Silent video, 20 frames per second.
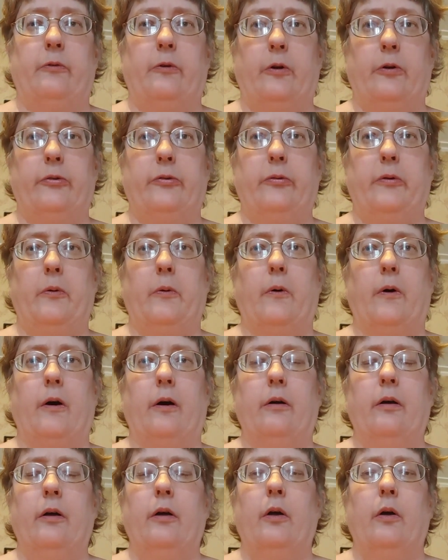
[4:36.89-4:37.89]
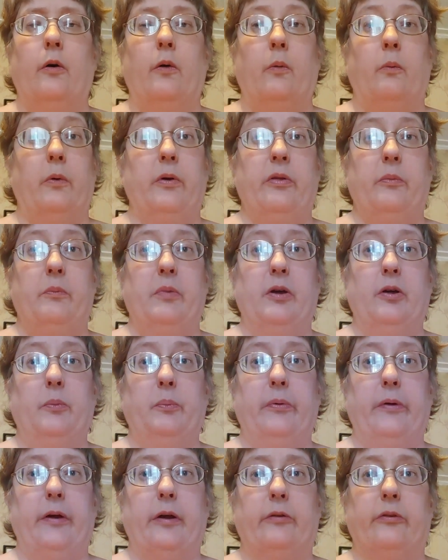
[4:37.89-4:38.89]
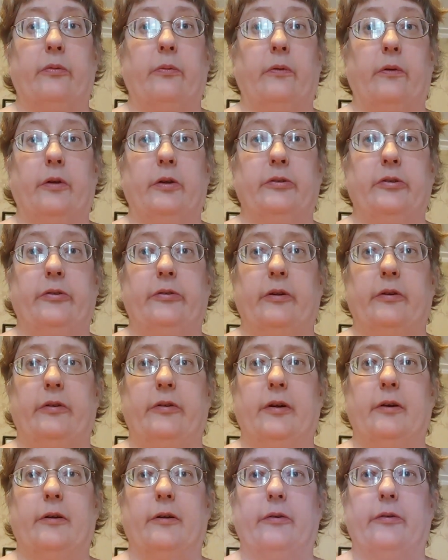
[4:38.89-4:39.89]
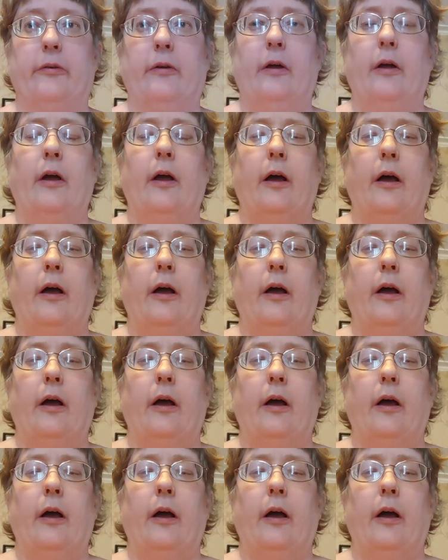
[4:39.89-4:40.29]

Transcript: grocery haul with meal plans for lunches and dinners.